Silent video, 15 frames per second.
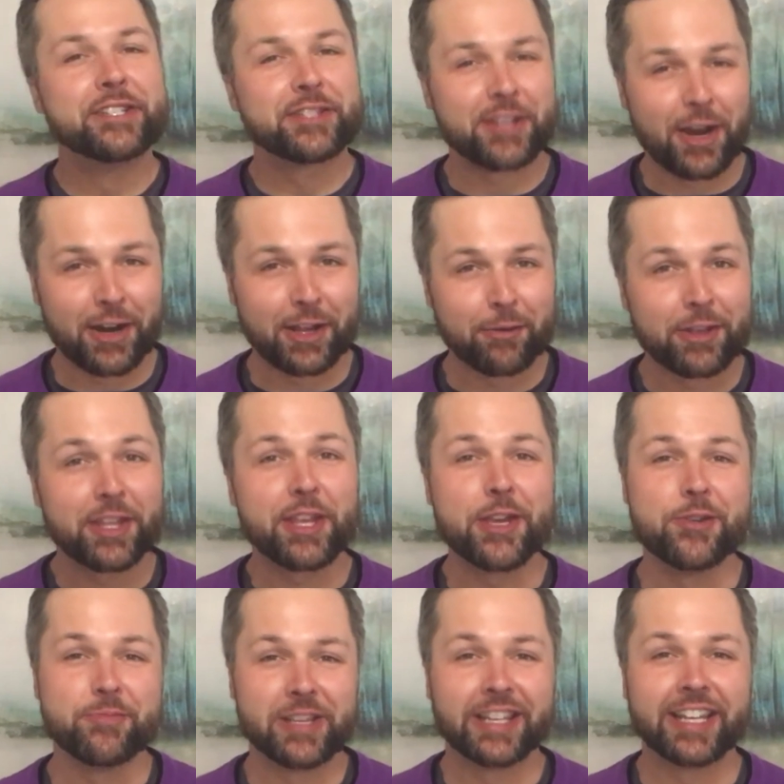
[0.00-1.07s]
Starting with
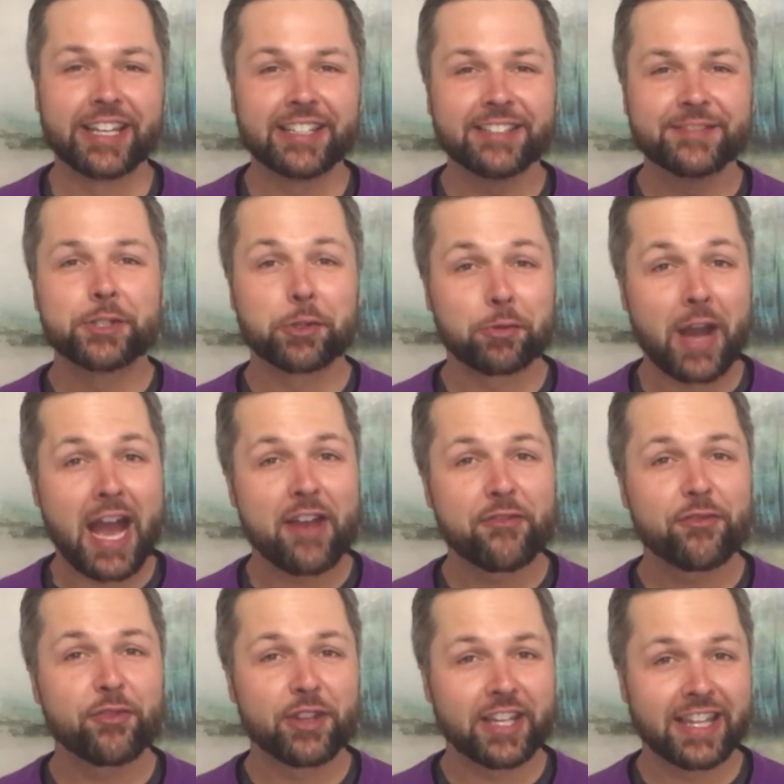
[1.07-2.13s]
humulene, derived
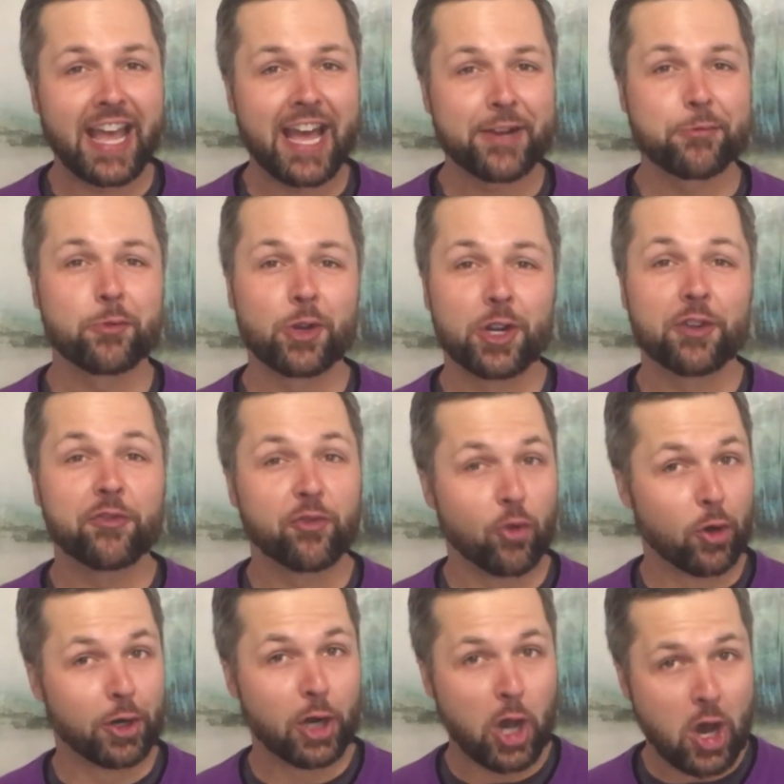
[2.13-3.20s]
from the Latin word
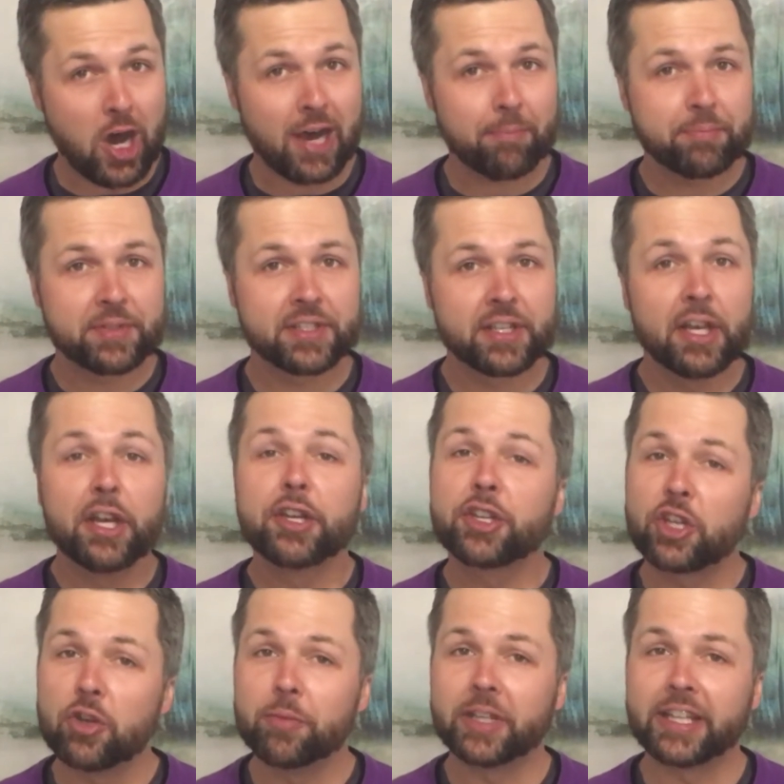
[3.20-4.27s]
for hops,
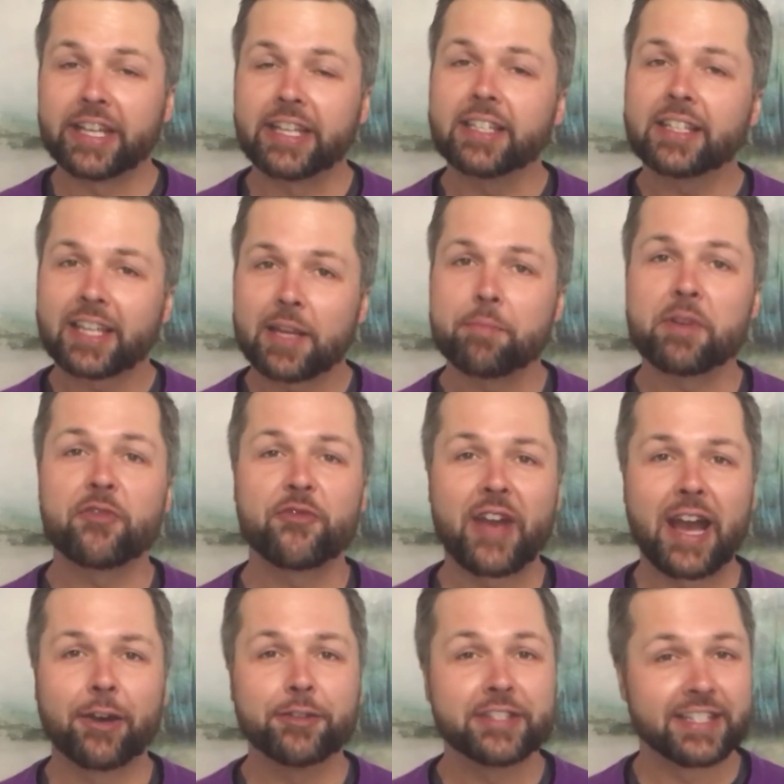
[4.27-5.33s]
humulene can be
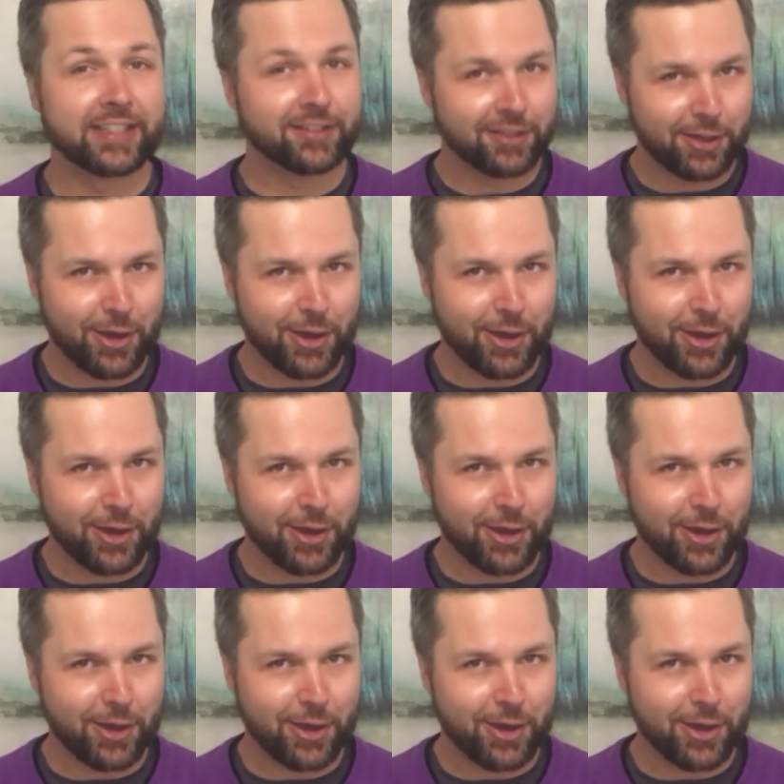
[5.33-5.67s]
found in